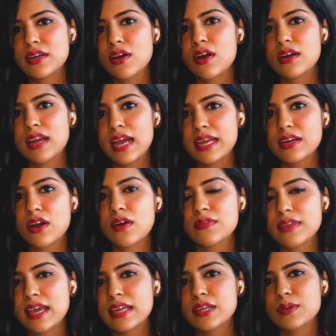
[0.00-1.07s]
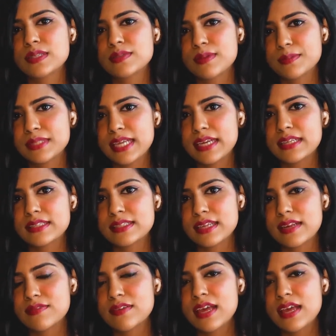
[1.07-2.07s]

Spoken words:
online on the NUS website itself.